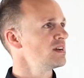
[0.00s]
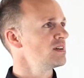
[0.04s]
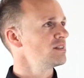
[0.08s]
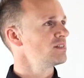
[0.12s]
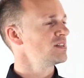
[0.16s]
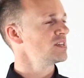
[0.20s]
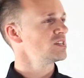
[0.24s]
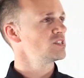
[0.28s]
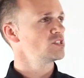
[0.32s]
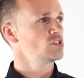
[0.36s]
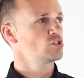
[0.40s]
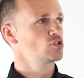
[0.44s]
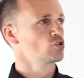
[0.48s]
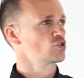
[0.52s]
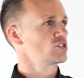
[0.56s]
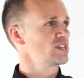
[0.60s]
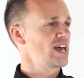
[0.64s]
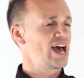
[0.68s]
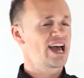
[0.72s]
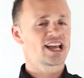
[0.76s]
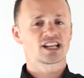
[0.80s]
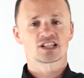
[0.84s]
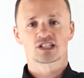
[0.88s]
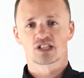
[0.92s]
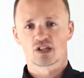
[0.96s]
This is just
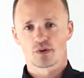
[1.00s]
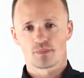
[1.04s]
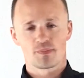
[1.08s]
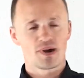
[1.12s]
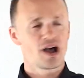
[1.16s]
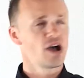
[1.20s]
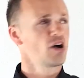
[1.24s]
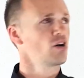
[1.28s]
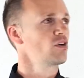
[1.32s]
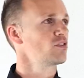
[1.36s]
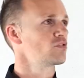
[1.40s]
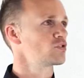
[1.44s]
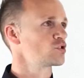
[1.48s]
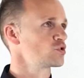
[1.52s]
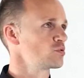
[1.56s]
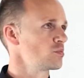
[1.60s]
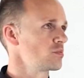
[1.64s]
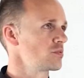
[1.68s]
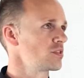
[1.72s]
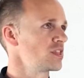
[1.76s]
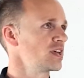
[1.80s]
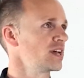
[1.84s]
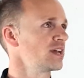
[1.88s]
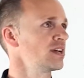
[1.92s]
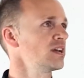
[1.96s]
x to the power of
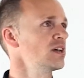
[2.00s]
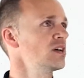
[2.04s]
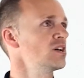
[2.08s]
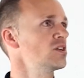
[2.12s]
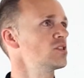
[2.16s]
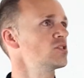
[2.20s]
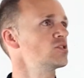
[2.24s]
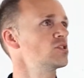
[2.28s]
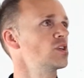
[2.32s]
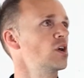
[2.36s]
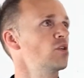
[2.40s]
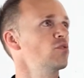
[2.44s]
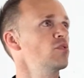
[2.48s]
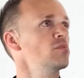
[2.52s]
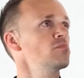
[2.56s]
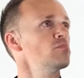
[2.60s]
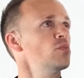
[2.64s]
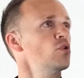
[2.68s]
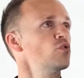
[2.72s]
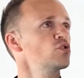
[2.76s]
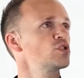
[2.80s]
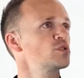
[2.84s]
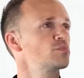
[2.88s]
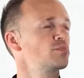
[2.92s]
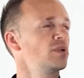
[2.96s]
something, so we
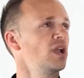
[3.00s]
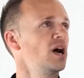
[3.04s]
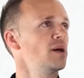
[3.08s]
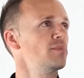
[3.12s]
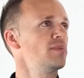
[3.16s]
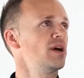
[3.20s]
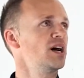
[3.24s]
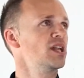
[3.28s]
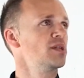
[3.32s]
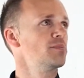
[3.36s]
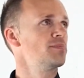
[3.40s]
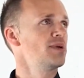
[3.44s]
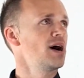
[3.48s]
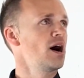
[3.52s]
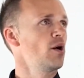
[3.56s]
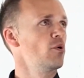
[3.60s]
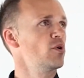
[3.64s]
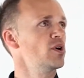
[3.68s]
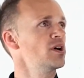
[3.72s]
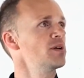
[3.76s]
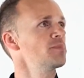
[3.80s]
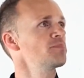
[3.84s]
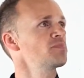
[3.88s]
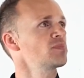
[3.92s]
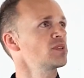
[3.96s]
multiply by the
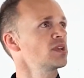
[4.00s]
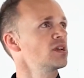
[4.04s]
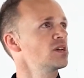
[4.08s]
power.